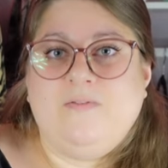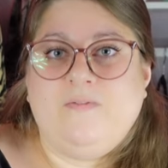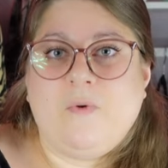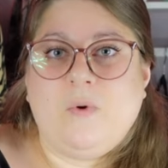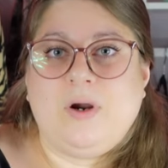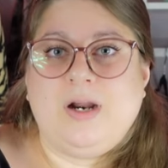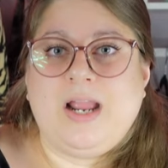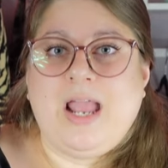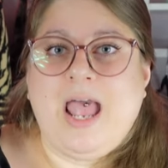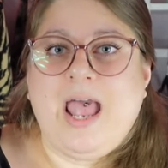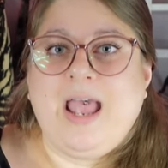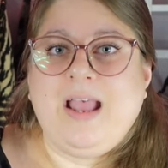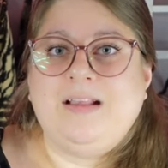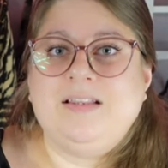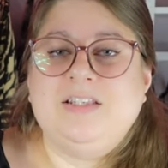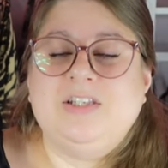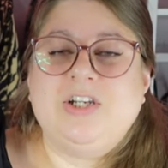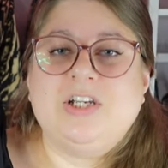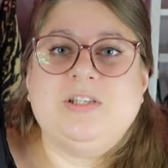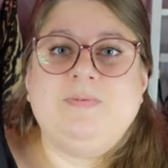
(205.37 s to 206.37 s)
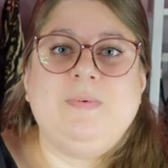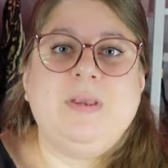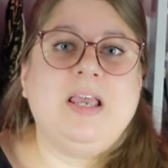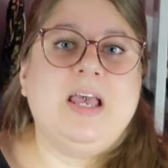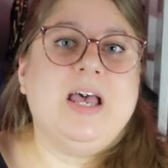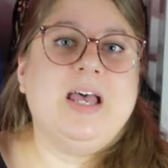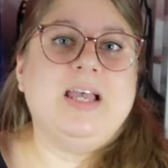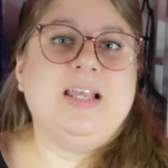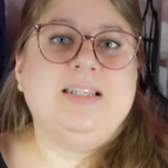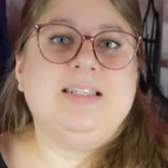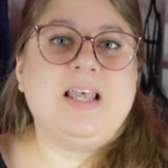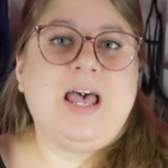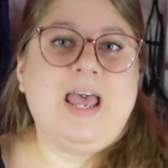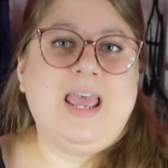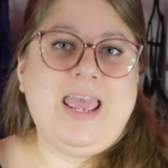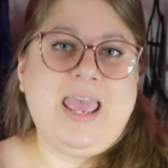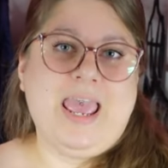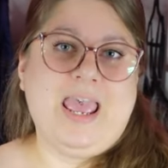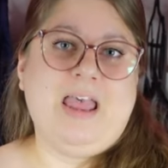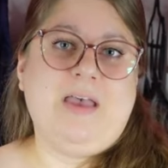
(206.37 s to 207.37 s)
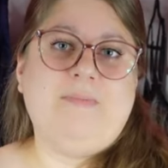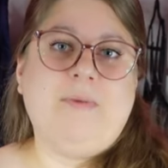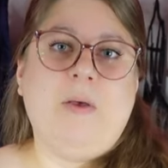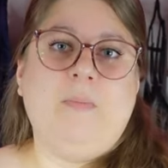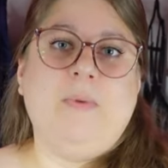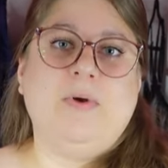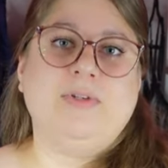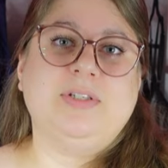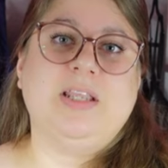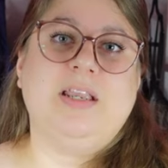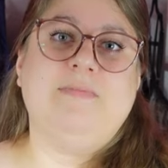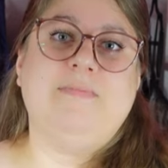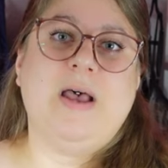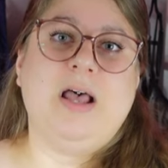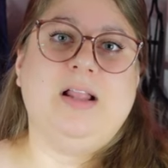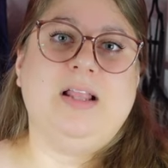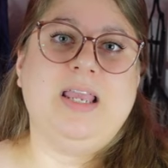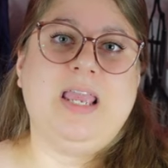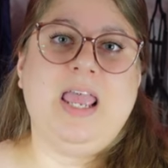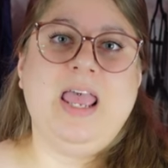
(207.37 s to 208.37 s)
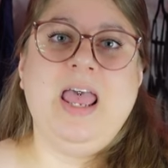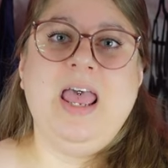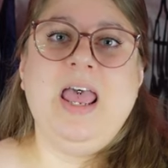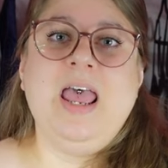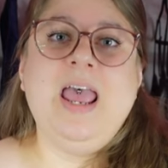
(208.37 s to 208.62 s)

4X just because I am mostly belly